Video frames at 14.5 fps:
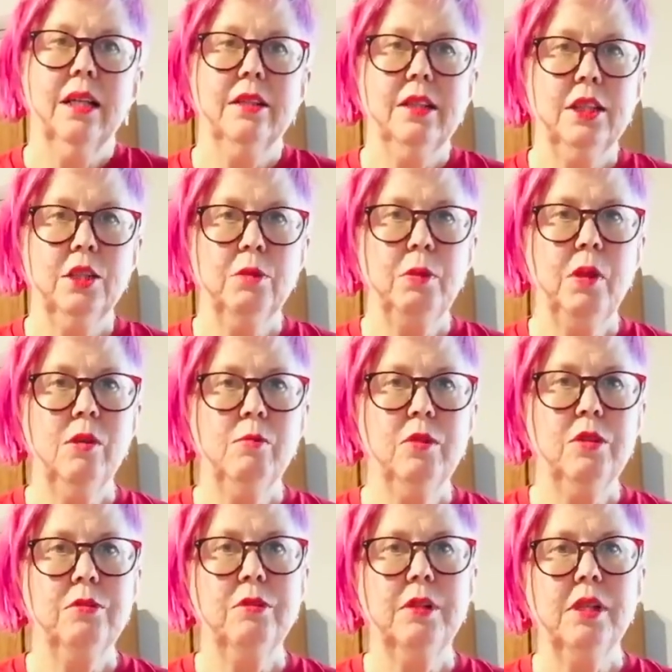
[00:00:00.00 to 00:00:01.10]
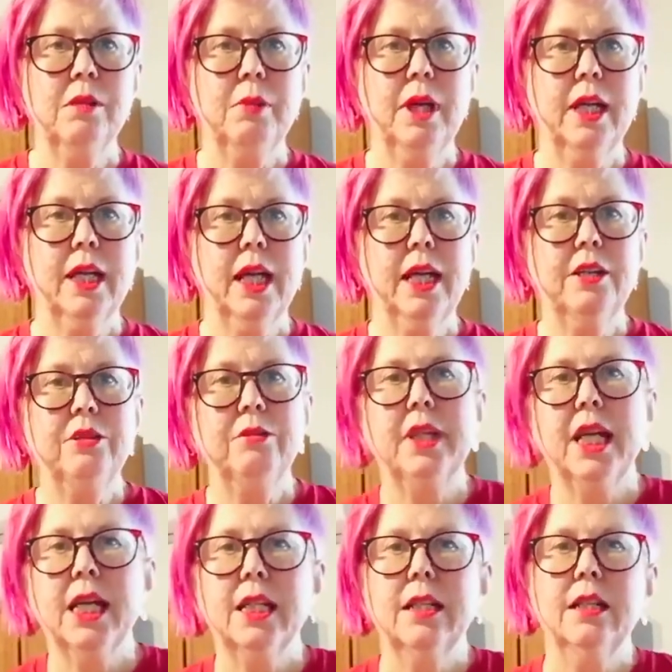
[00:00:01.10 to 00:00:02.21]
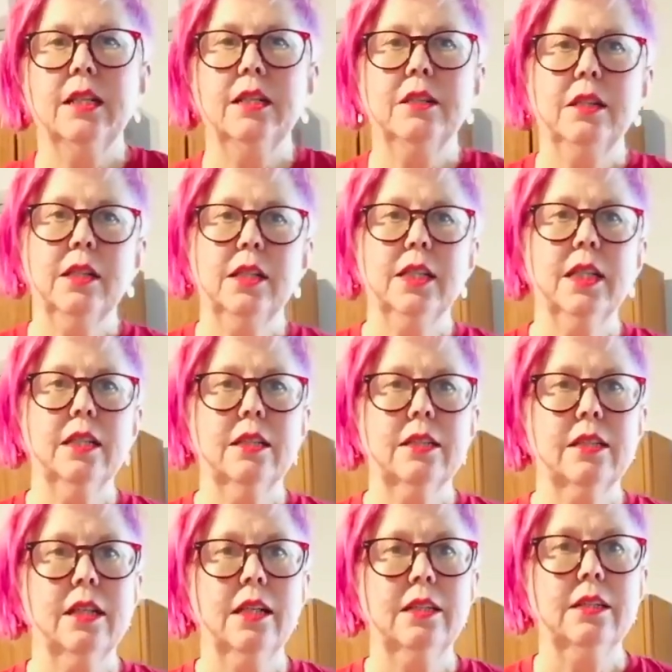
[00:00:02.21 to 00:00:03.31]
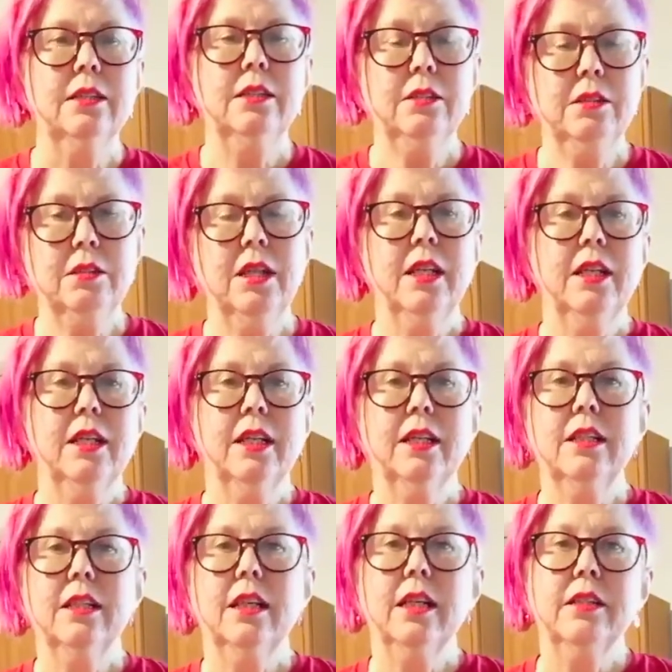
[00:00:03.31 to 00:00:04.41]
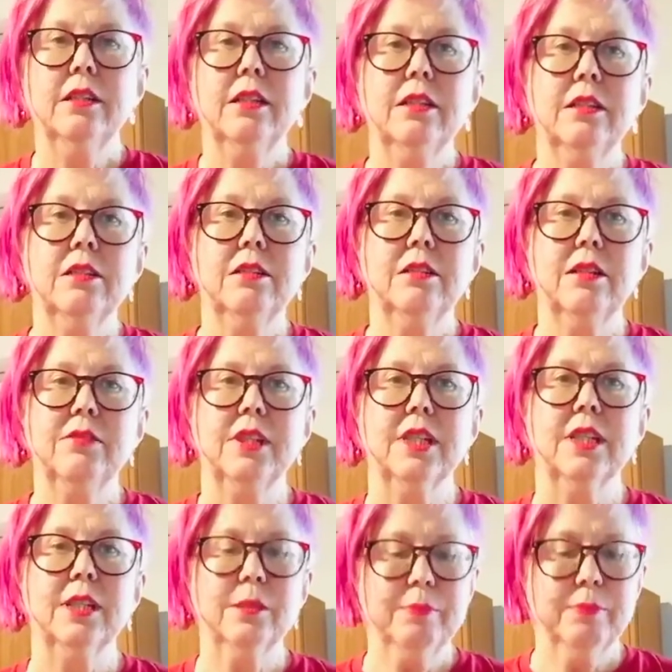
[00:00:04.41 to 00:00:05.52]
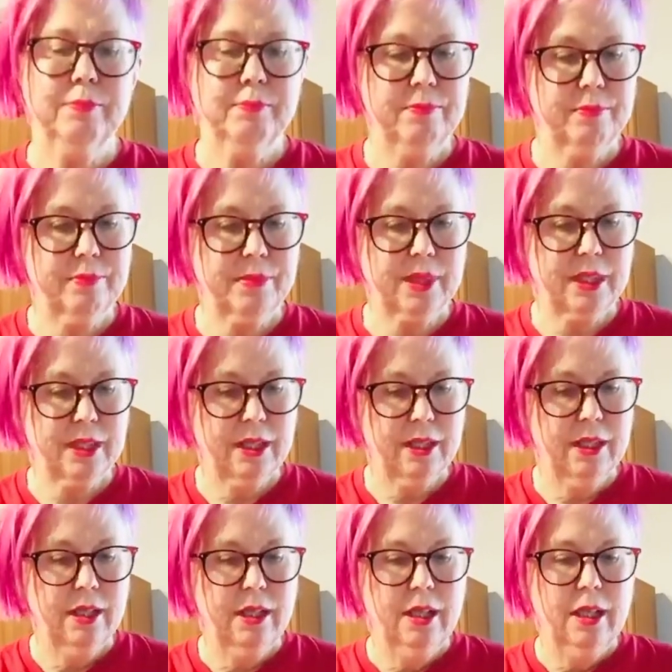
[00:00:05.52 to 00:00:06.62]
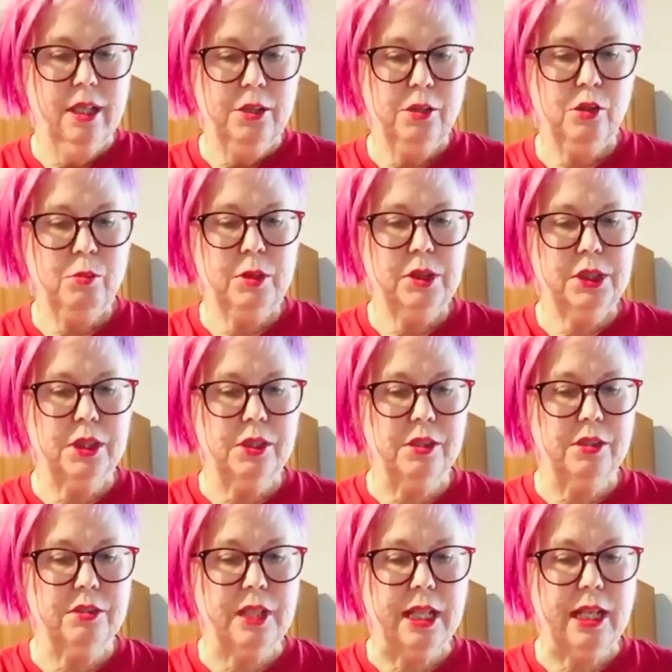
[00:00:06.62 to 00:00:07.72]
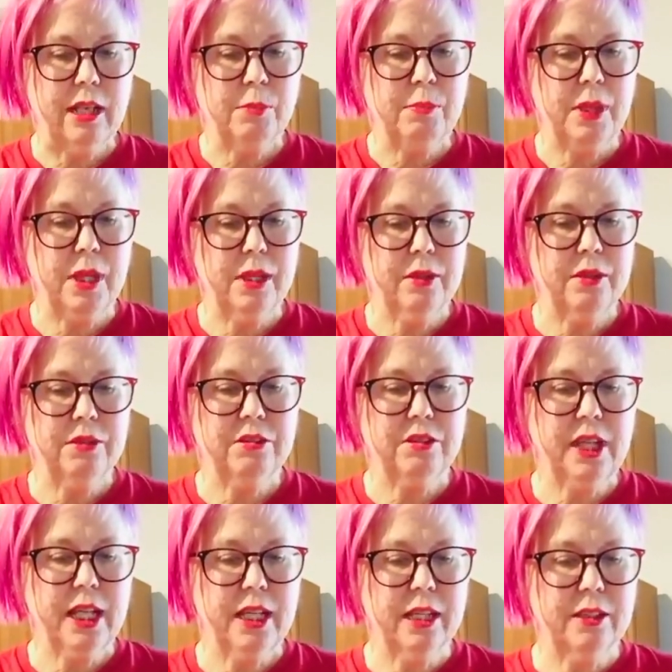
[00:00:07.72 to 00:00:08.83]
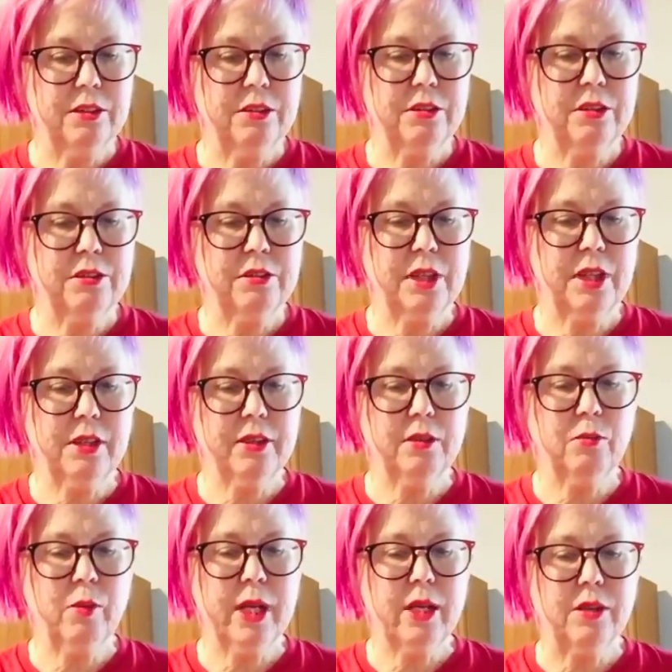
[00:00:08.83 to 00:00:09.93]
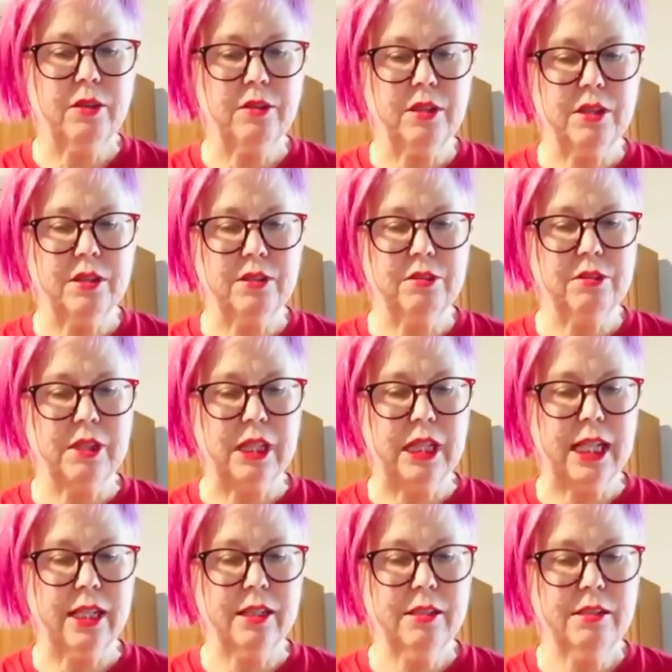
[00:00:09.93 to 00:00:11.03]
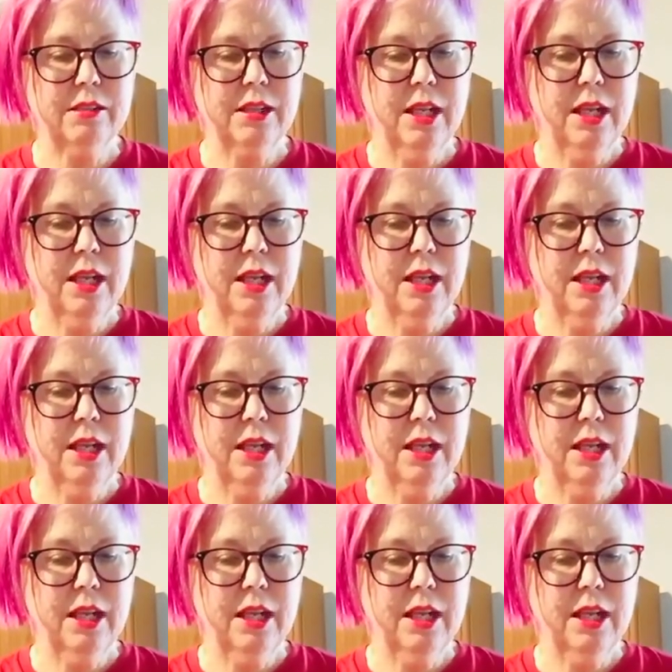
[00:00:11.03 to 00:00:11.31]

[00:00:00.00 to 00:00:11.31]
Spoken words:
This poem was written by Adriana Delia Collins in 1970. Two merchants set out upon the sands to sell their wares in distant lands.